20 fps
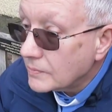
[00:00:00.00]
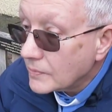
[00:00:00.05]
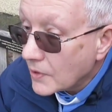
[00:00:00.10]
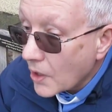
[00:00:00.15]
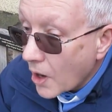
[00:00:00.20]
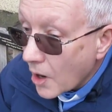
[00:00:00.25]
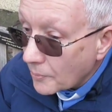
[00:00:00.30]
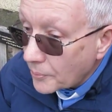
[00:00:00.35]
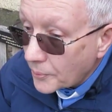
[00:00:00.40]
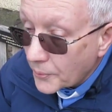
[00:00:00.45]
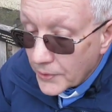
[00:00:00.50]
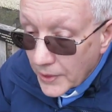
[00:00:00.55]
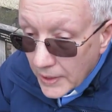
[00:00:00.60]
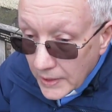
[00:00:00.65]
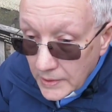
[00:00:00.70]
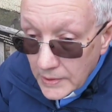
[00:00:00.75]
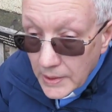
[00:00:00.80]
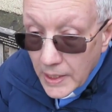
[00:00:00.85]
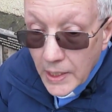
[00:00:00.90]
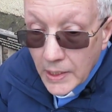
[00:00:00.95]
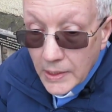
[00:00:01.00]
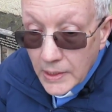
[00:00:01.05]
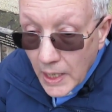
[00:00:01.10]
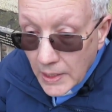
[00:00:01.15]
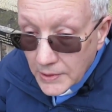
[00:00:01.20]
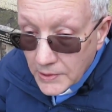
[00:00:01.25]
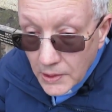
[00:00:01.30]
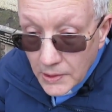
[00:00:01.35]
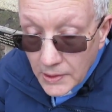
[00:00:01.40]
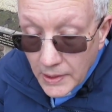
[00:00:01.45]
completely and
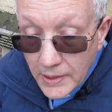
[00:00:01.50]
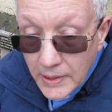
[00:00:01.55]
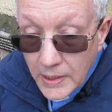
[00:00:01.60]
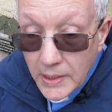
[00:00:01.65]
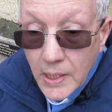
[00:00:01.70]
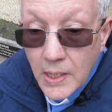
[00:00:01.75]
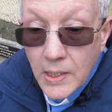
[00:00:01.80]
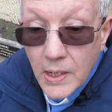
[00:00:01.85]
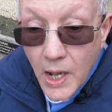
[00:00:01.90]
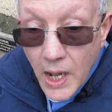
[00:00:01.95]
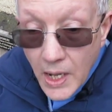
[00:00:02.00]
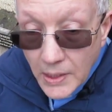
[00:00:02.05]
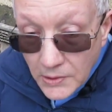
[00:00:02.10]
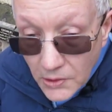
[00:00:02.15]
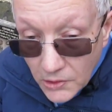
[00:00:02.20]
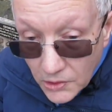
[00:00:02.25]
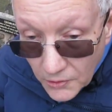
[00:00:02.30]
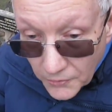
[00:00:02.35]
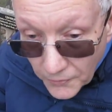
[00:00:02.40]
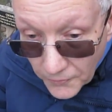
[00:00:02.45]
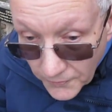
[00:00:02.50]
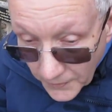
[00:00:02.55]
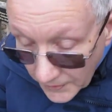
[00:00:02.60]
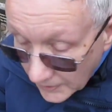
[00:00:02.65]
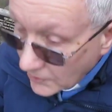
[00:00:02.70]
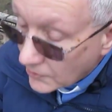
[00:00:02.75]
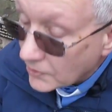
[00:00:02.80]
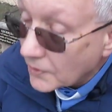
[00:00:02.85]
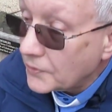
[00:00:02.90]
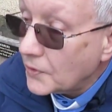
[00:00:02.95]
utterly under the
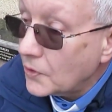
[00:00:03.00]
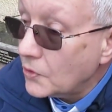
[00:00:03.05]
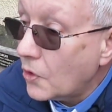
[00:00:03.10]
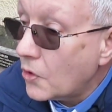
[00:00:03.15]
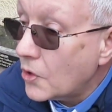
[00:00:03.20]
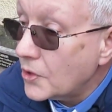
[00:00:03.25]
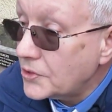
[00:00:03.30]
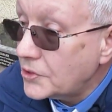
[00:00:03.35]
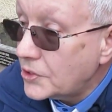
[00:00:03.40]
feet of the Lord